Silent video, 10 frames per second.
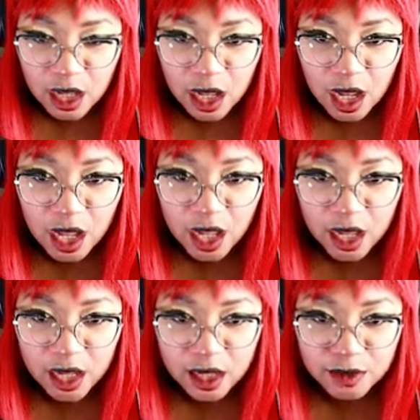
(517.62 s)
I
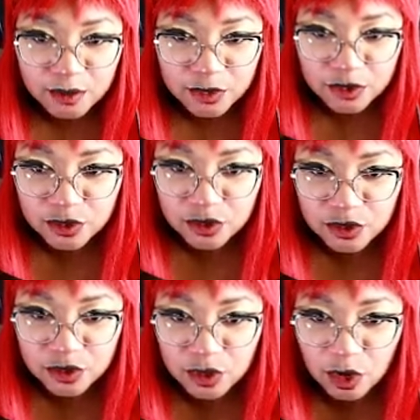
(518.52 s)
am
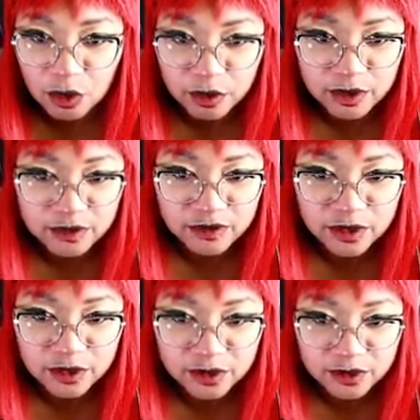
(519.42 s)
so
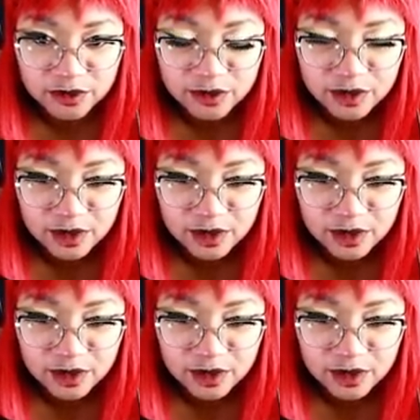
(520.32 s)
confused.